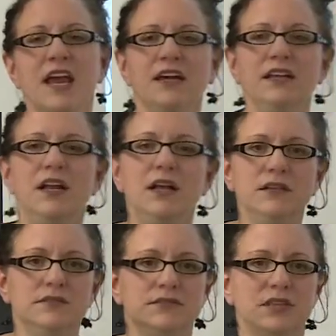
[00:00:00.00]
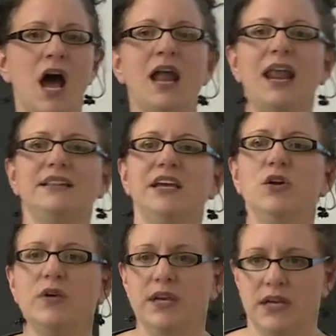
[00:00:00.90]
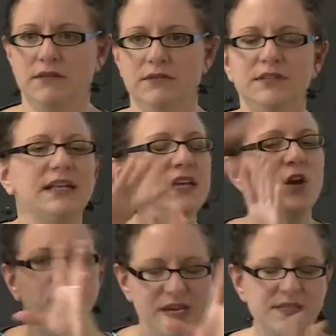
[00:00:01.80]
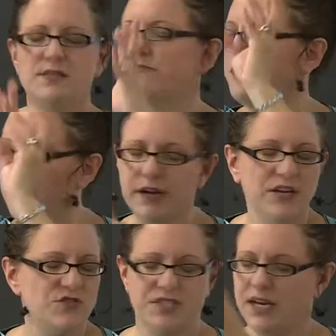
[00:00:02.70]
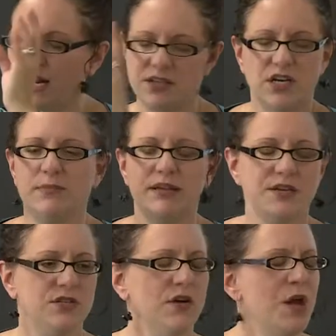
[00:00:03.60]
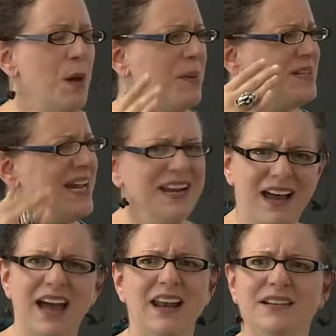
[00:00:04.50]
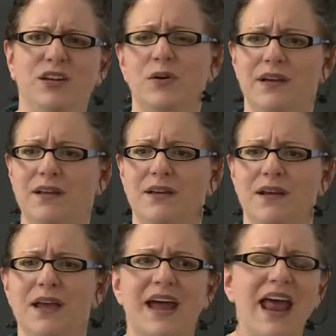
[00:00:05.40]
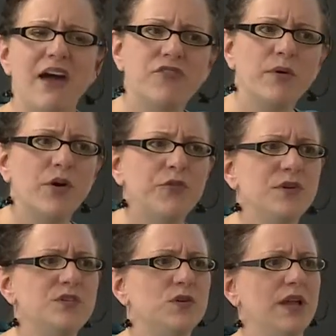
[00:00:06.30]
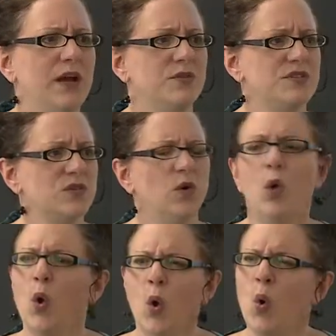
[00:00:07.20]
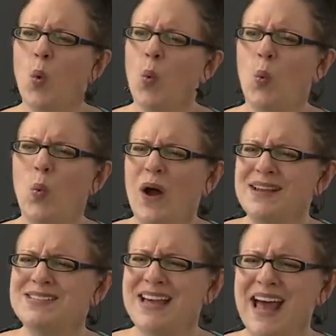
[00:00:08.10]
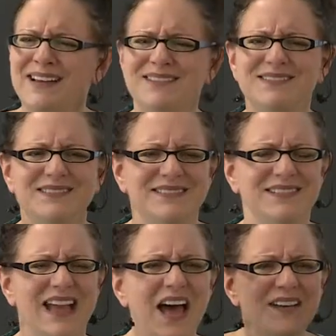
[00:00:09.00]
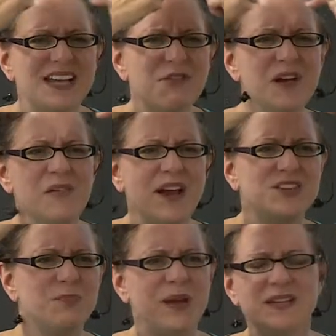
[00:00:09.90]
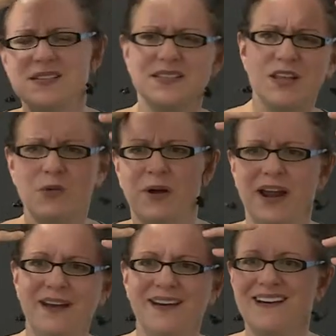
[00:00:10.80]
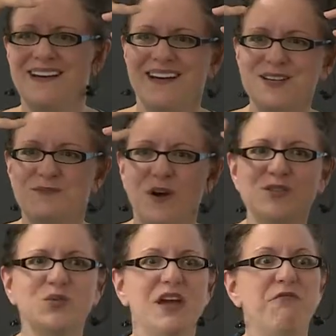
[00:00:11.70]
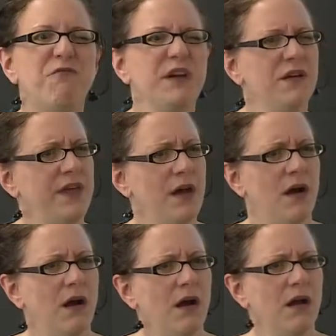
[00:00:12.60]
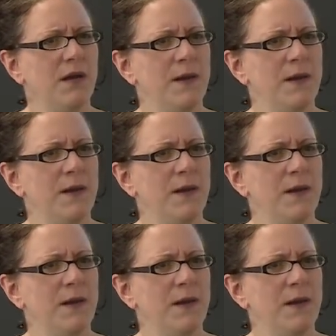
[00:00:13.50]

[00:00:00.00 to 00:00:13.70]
take a little non Latino kid, the Latino piece is very interesting, and I can talk about that too. But you take a non Latino kid and have them go through a dual language school. What does that how does that rearrange the pieces in their brain as far as who they feel they are?